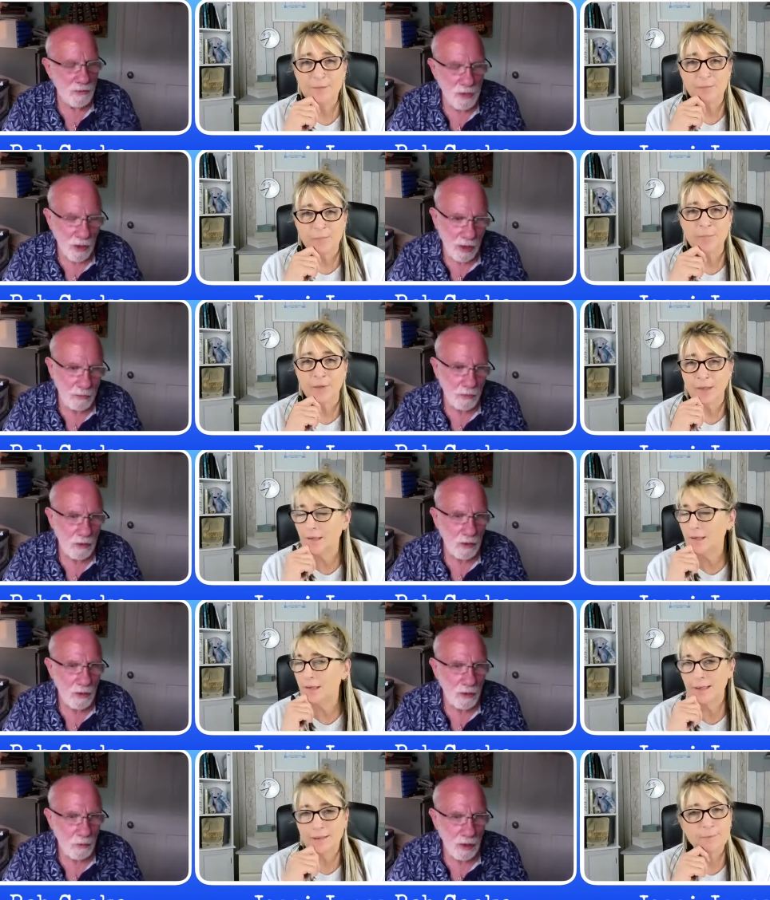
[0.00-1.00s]
Speaker 1: time
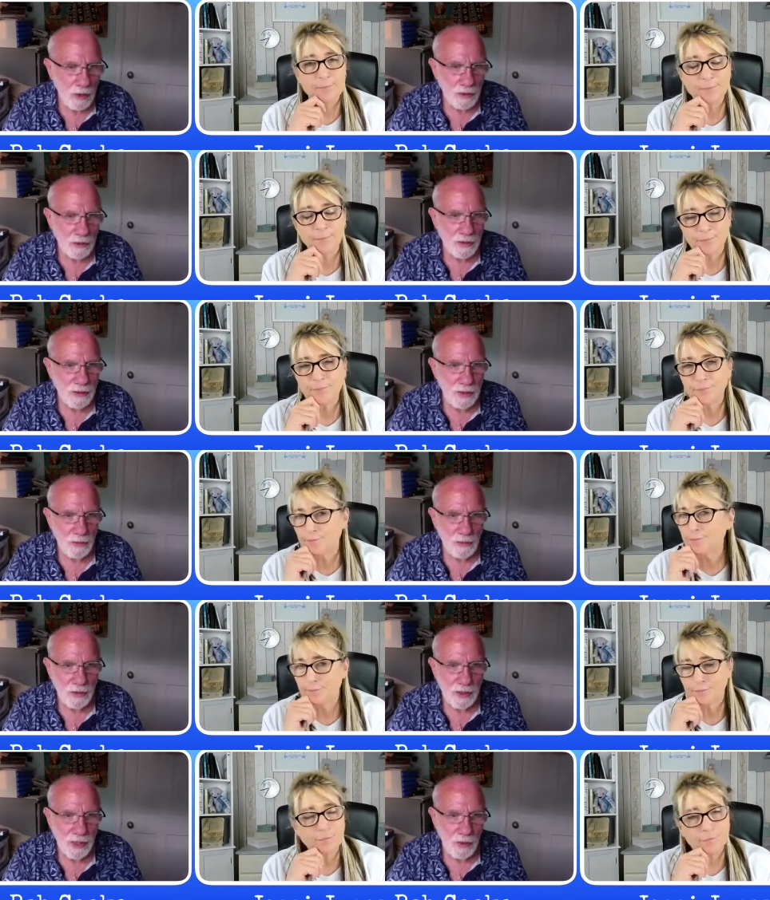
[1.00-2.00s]
yeah, where yeah. you can see if you
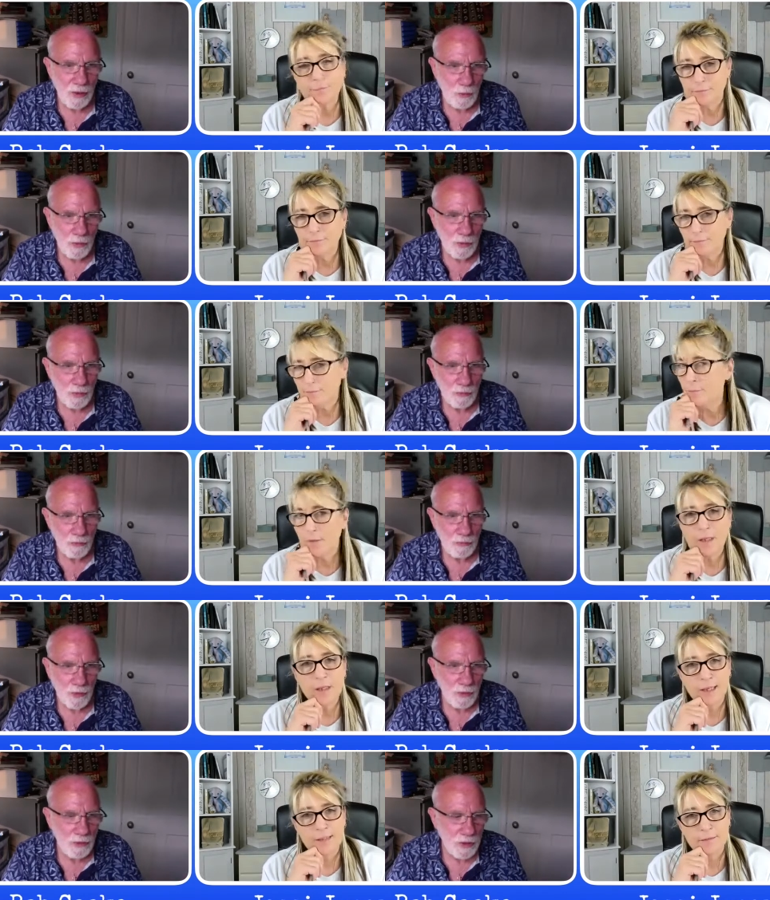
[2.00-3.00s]
can get on with them.
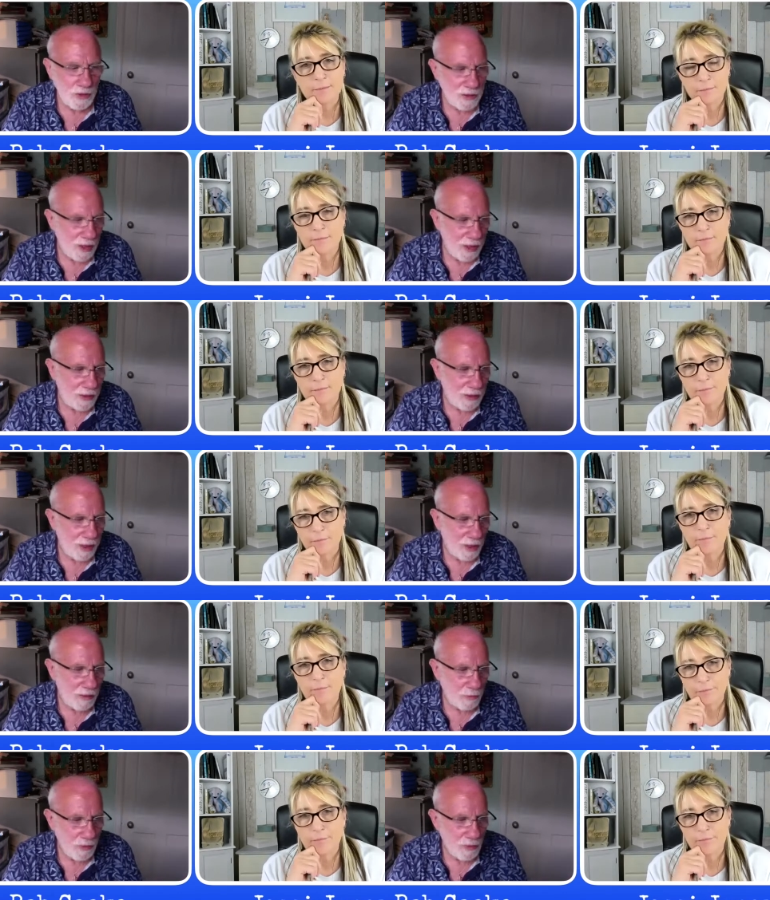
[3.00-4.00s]
Don't yeah. just stay there
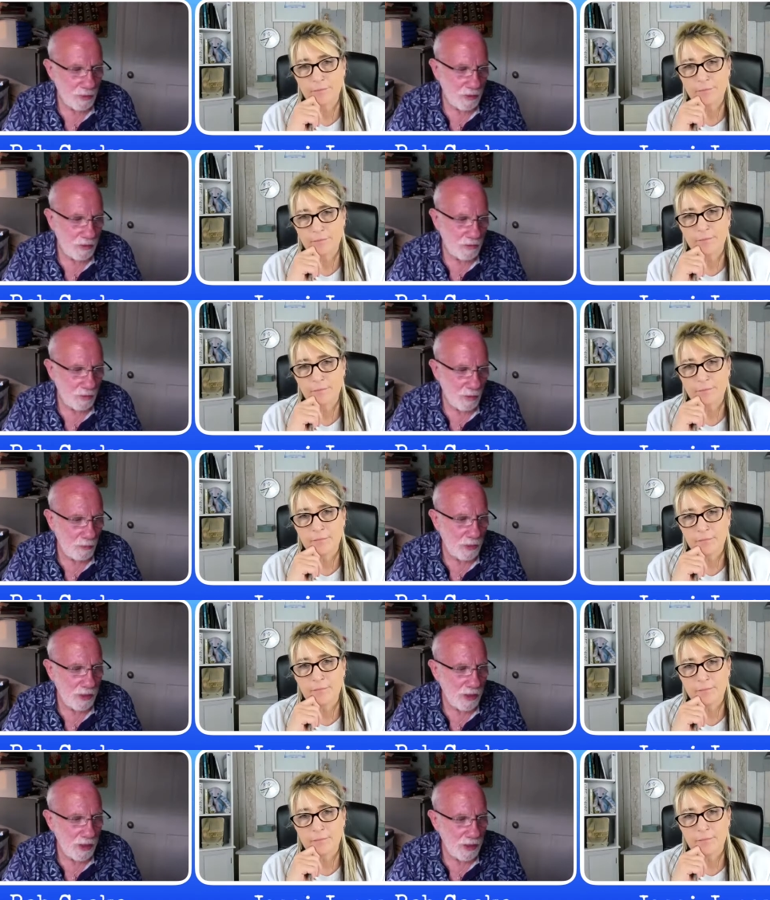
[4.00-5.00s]
because you could
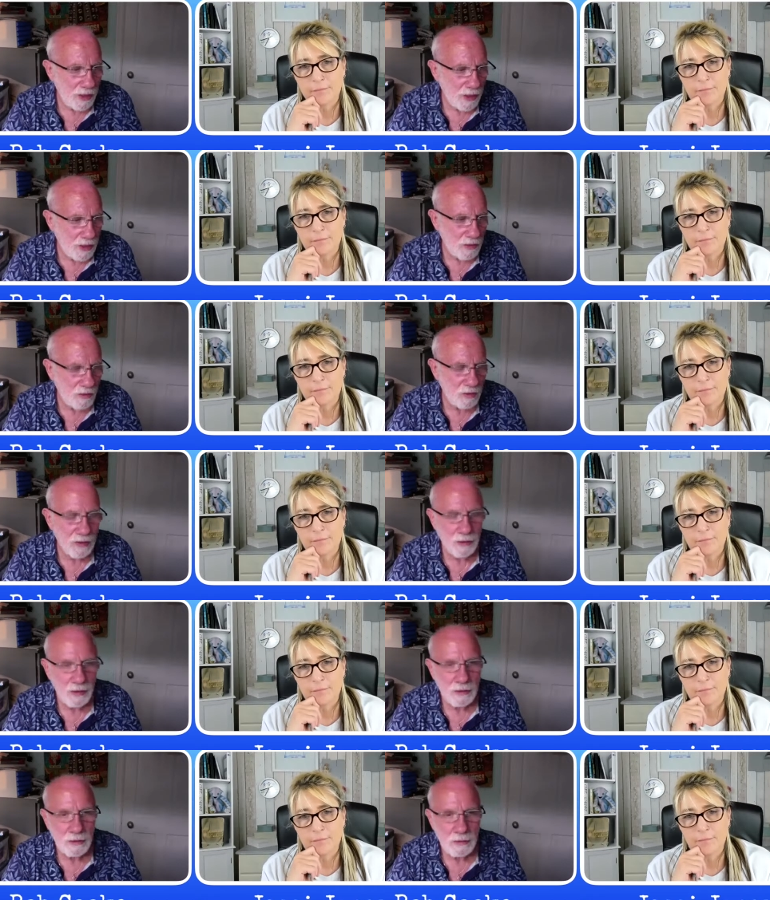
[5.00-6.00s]
replicate your history.
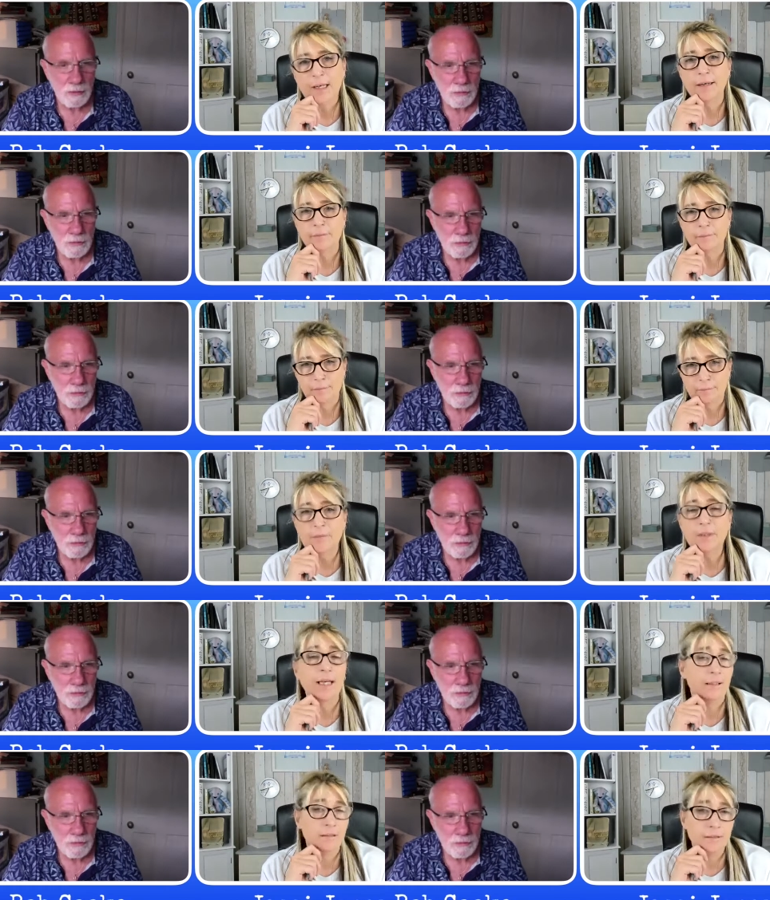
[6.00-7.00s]
Speaker 2: Yeah,
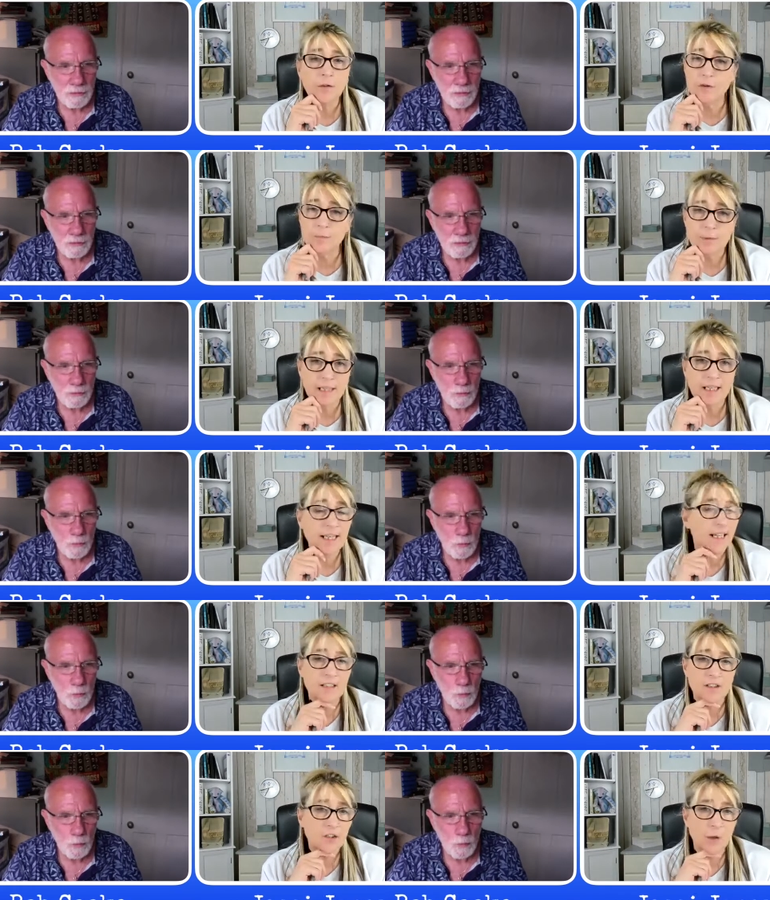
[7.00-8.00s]
yeah, hundred percent.
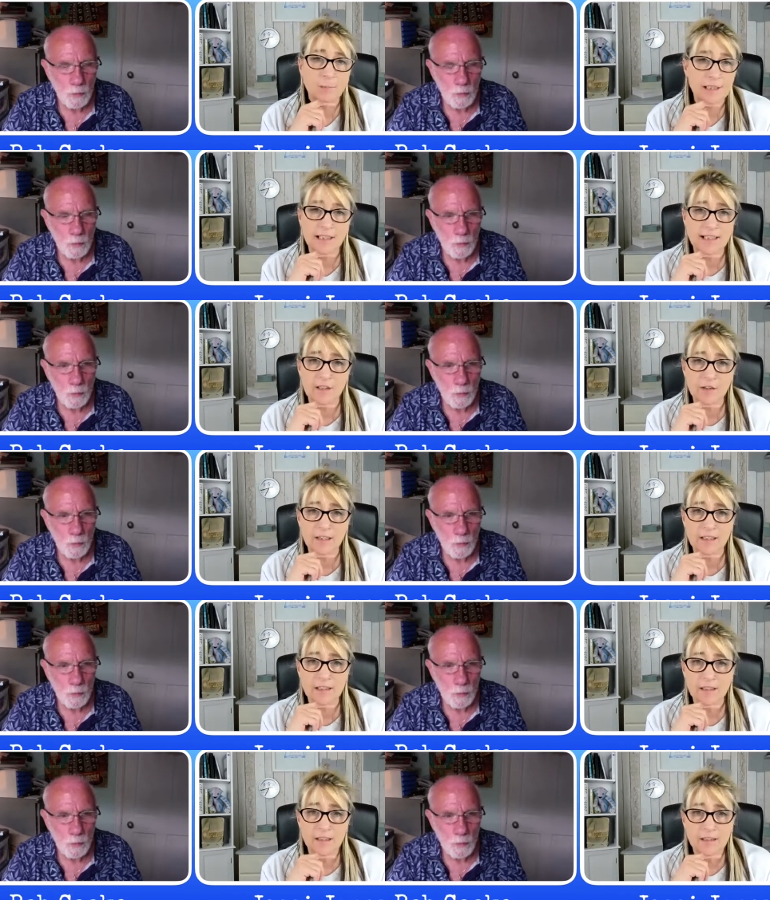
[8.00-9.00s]
I completely agree,
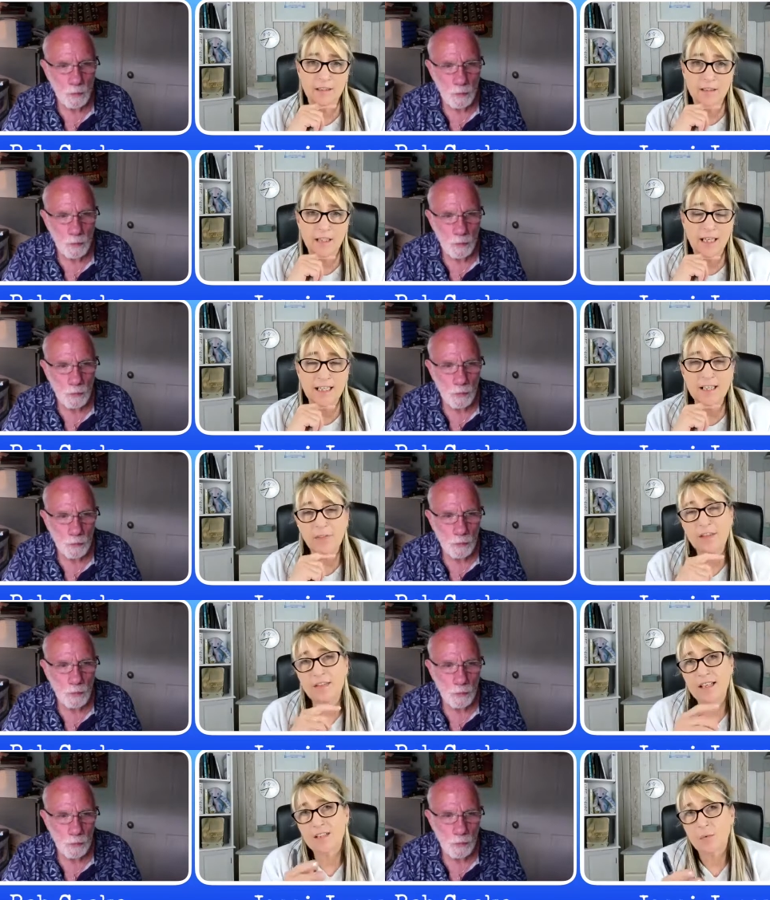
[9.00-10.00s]
and I think
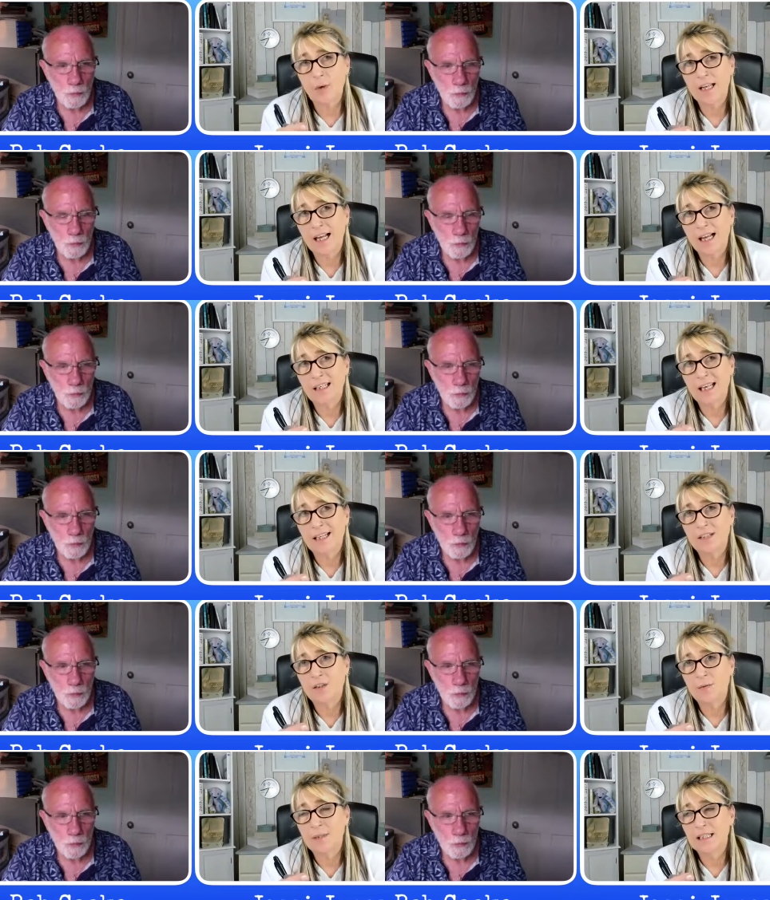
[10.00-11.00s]
that's why I like
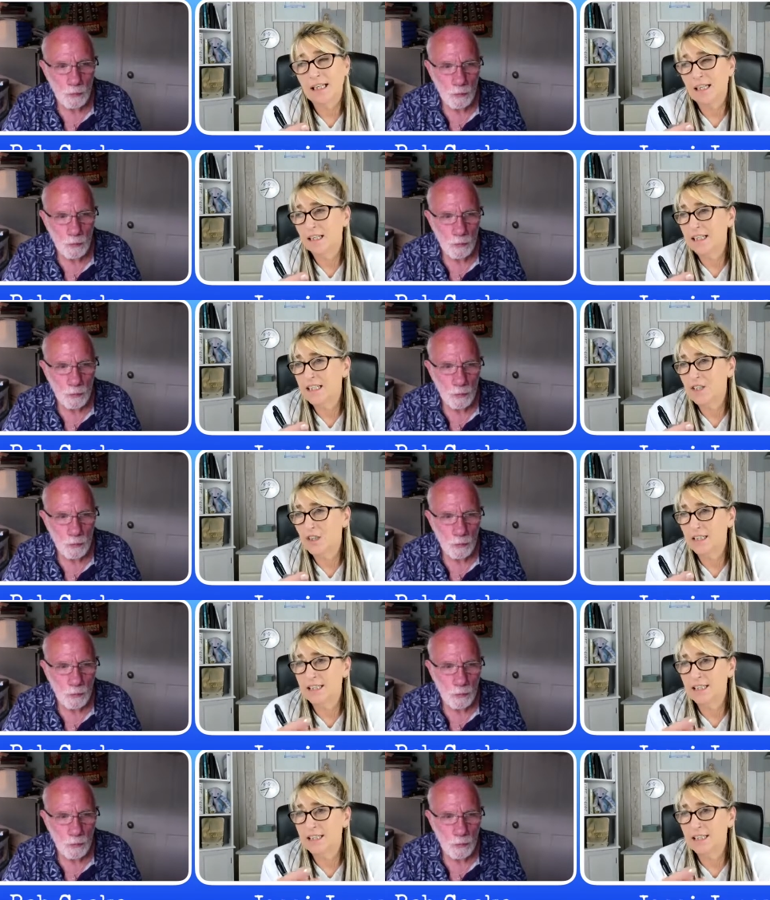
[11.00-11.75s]
doing that initial